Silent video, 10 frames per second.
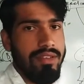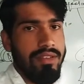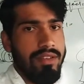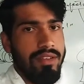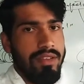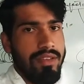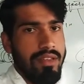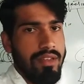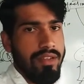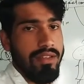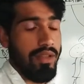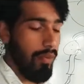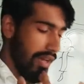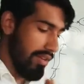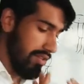The virus
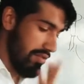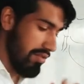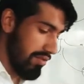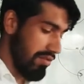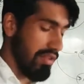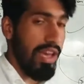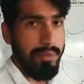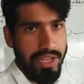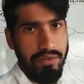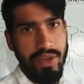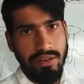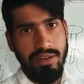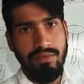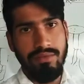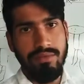can be infected
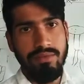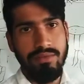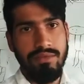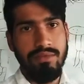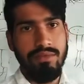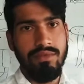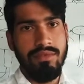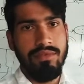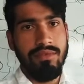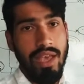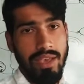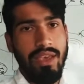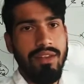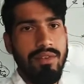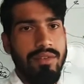again.
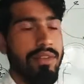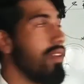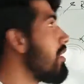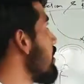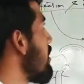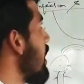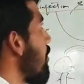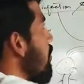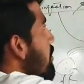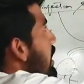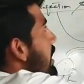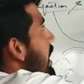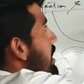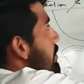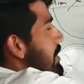Now the reactivation,
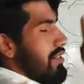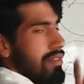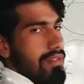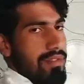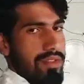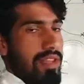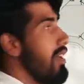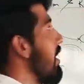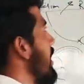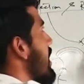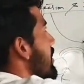in reactivation process.